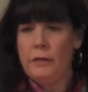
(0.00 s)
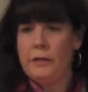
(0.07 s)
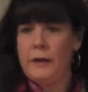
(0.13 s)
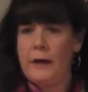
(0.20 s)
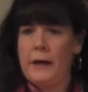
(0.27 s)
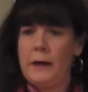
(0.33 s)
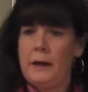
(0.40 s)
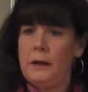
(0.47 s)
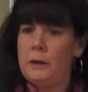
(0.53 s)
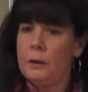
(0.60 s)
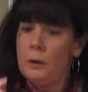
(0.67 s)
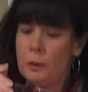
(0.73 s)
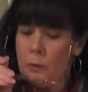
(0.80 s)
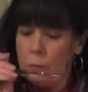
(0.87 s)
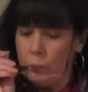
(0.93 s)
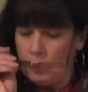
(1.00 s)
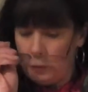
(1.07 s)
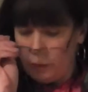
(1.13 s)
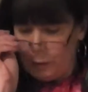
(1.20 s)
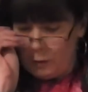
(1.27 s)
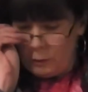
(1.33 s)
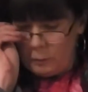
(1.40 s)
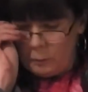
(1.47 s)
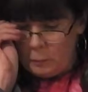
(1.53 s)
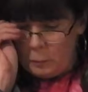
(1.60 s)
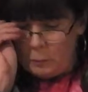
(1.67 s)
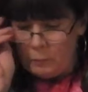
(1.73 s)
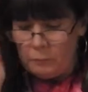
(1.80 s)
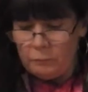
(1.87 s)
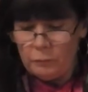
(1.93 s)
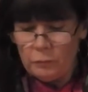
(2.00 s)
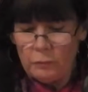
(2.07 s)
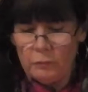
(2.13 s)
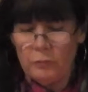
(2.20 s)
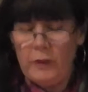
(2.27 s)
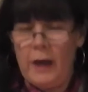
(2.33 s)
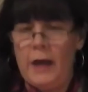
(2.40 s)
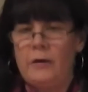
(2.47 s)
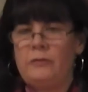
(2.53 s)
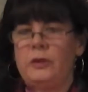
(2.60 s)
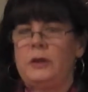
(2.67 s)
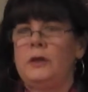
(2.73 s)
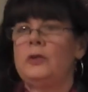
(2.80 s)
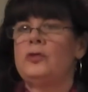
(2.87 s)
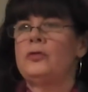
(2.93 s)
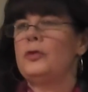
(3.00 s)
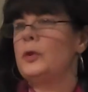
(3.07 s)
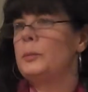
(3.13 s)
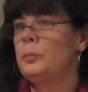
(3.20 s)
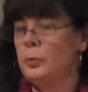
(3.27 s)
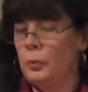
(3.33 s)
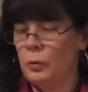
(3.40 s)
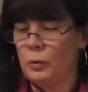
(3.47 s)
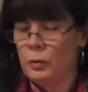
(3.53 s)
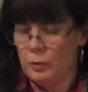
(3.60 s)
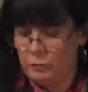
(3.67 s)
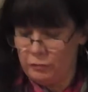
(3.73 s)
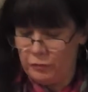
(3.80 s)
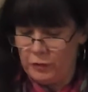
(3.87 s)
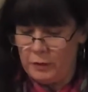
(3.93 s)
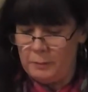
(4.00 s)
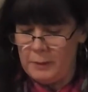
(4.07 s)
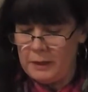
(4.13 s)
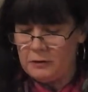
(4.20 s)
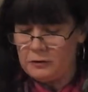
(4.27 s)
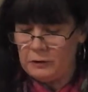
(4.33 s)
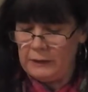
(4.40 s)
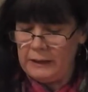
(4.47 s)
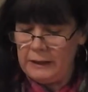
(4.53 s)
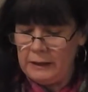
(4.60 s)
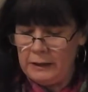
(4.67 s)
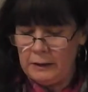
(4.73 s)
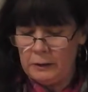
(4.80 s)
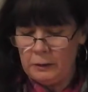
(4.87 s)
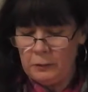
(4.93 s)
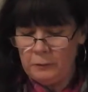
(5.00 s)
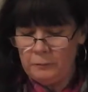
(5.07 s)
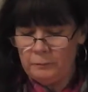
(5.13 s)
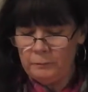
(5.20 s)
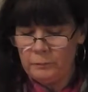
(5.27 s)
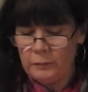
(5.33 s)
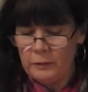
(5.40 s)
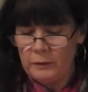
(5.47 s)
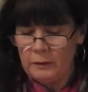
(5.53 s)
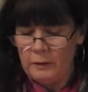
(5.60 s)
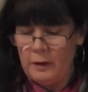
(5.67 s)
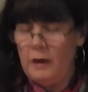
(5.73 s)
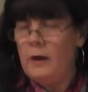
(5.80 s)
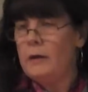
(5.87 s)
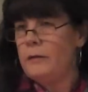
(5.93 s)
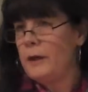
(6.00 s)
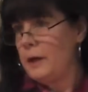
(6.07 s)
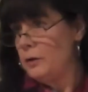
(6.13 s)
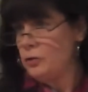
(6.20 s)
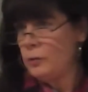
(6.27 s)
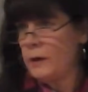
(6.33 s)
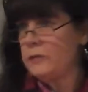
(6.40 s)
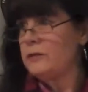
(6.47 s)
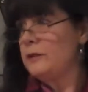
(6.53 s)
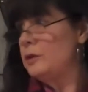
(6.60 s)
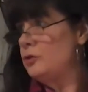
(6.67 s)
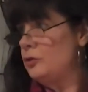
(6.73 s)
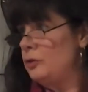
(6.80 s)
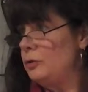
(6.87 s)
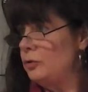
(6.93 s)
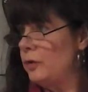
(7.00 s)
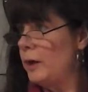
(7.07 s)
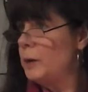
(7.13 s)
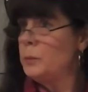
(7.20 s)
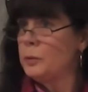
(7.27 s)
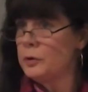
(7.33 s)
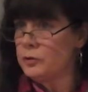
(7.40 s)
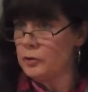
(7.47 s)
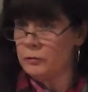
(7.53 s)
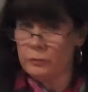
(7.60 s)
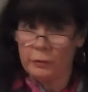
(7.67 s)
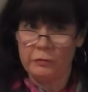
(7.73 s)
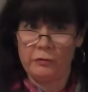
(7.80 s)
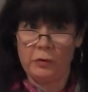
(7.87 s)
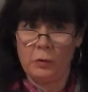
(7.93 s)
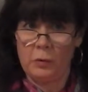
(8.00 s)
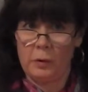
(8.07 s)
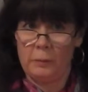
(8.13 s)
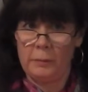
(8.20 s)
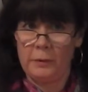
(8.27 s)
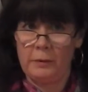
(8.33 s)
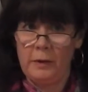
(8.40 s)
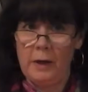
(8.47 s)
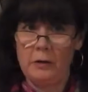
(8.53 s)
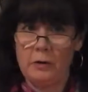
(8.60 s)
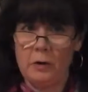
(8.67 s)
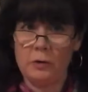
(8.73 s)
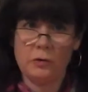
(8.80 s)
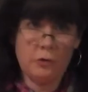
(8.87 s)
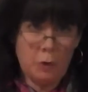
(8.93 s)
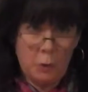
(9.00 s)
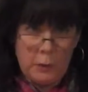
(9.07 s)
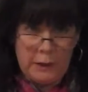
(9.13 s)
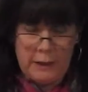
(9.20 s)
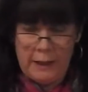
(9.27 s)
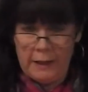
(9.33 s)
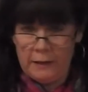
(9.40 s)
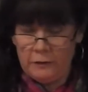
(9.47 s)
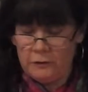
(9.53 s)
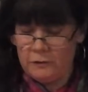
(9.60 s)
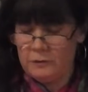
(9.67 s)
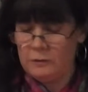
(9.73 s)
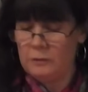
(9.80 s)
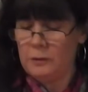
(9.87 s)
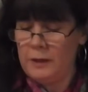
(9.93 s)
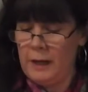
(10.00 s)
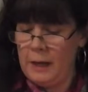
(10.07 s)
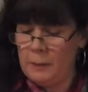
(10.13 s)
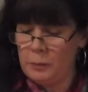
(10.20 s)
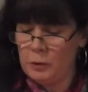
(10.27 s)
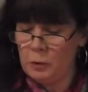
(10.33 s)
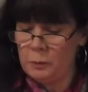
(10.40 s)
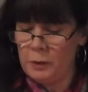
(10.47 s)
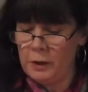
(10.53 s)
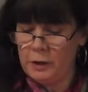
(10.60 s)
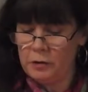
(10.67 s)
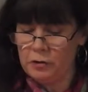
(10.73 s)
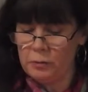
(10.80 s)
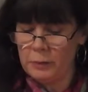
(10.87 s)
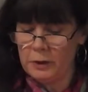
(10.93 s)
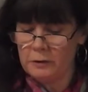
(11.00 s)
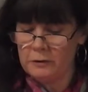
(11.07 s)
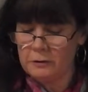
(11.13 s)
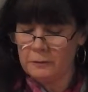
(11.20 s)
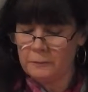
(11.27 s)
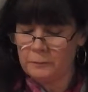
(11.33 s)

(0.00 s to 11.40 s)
they were advocates for the poor and for the mentally ill. They addressed issues like prison reform and also against capital punishment.